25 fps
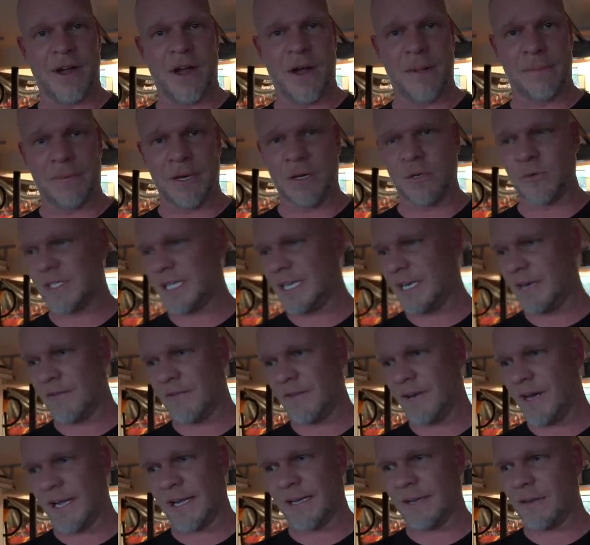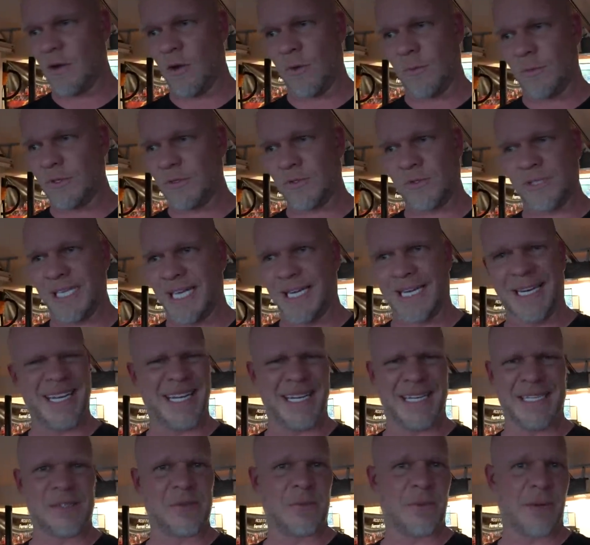uploads here for like almost 10
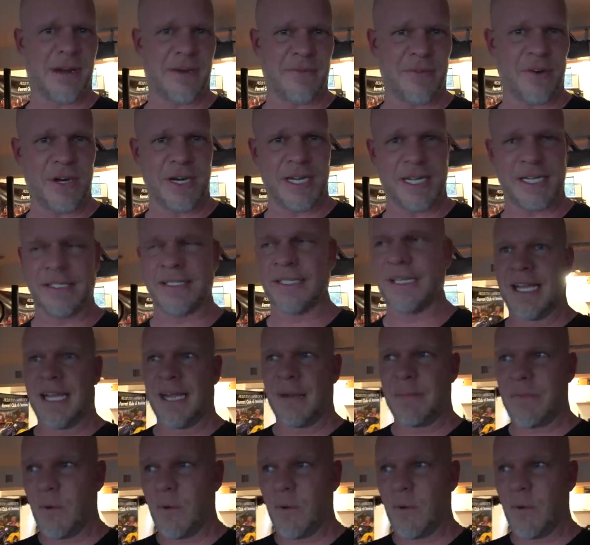days or whatever it is.